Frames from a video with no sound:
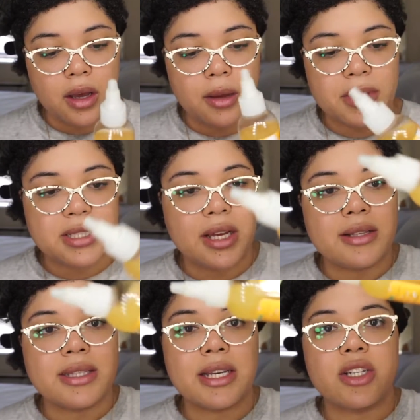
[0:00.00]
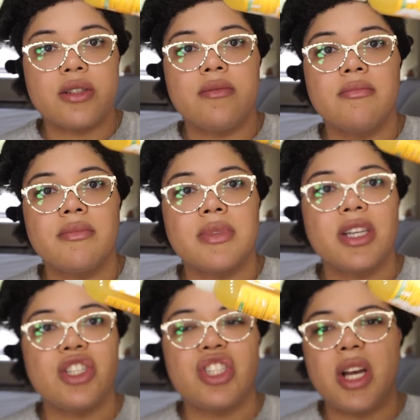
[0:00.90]
It's like a
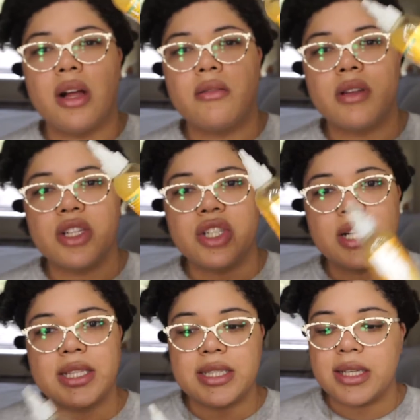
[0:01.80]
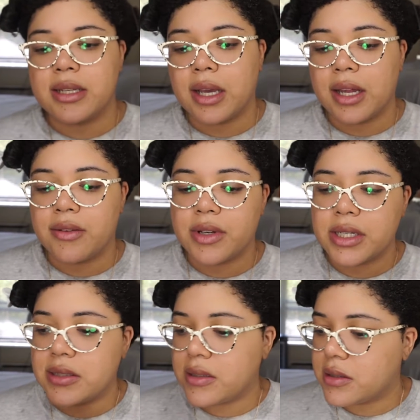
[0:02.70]
gelatin kind of a
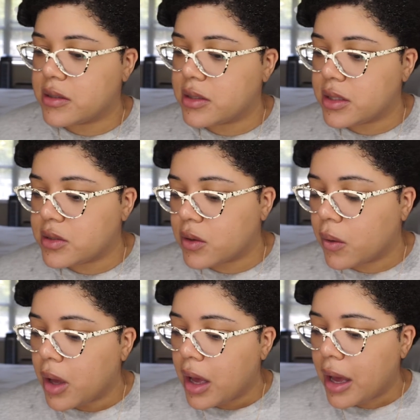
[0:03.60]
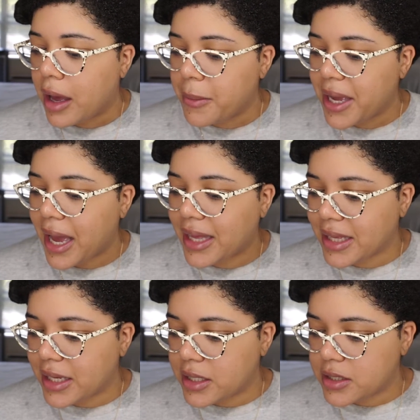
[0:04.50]
consistency. So I might add
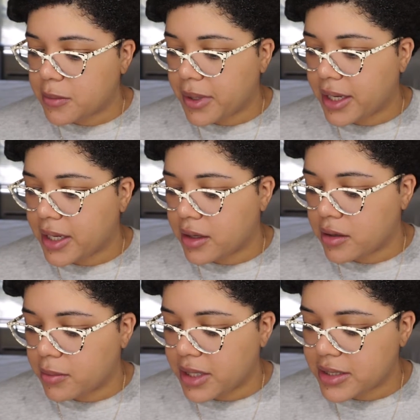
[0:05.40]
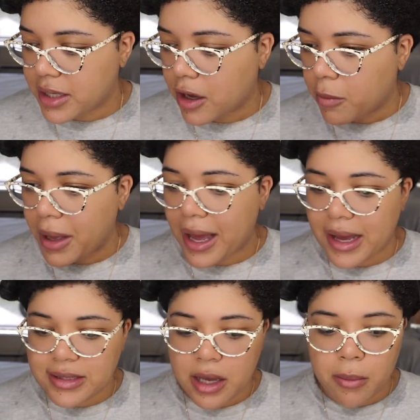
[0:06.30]
that into my scalp
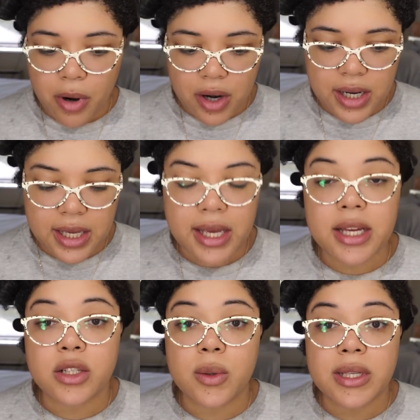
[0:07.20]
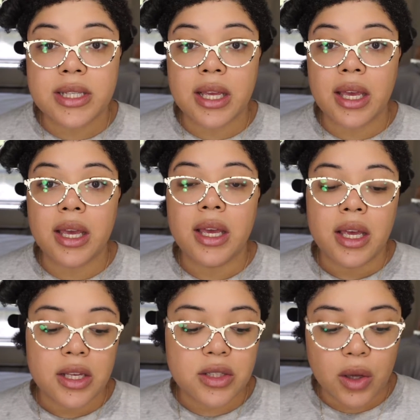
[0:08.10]
as I'm parting it and twisting it.
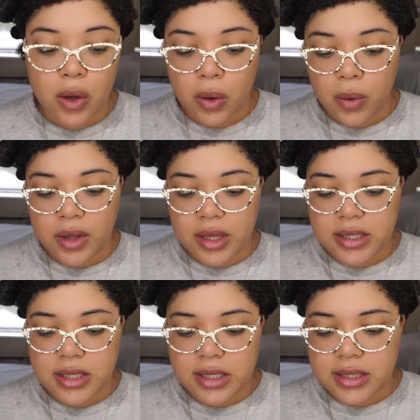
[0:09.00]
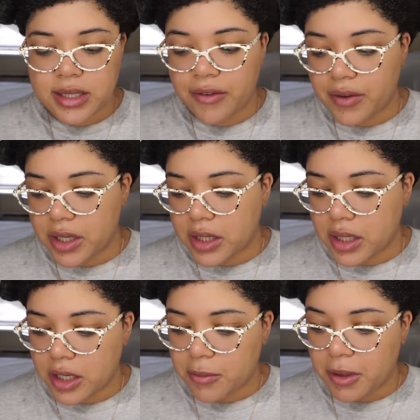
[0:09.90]
So this is definitely
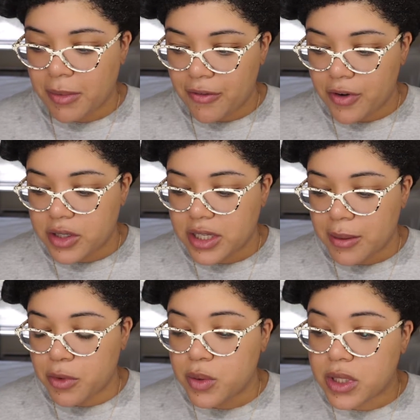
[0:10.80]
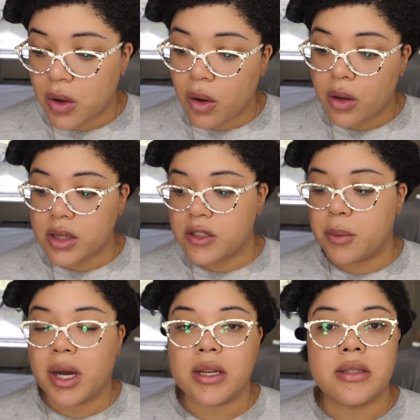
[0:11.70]
going to be my first time using all these
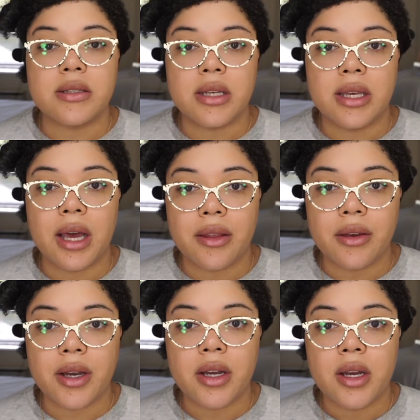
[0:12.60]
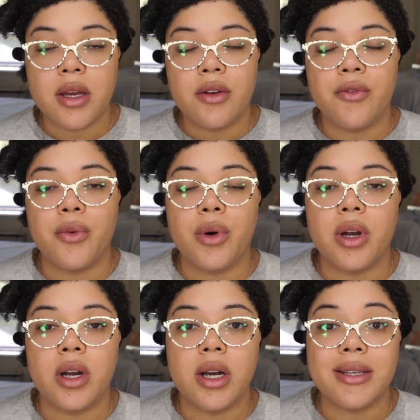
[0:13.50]
products together
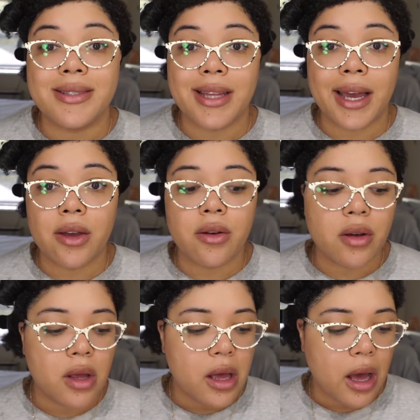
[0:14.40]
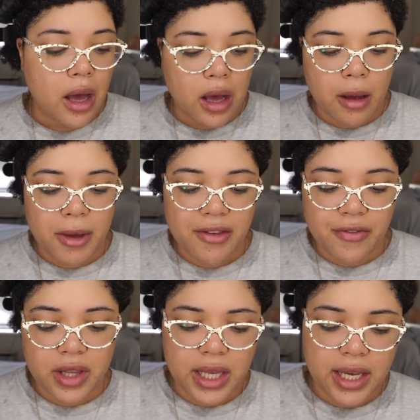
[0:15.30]
for a style. I
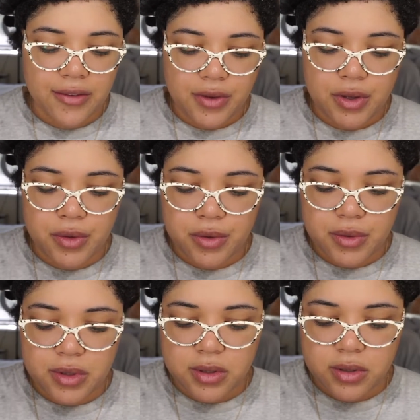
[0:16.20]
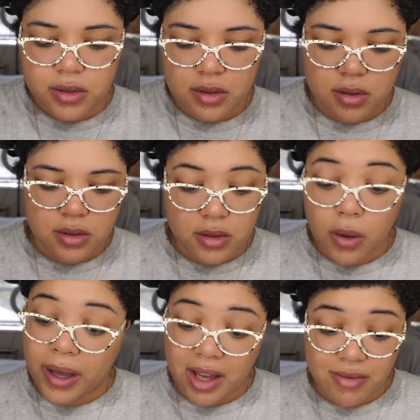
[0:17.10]
feel like I've used, no
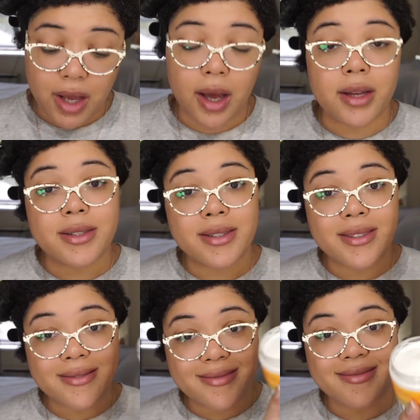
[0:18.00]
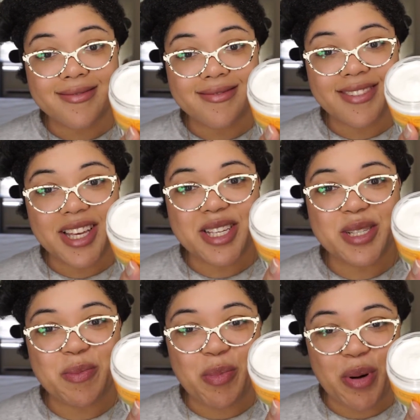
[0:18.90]
I have not.
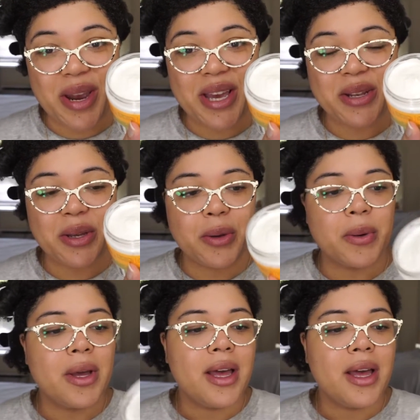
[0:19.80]
It's brand new.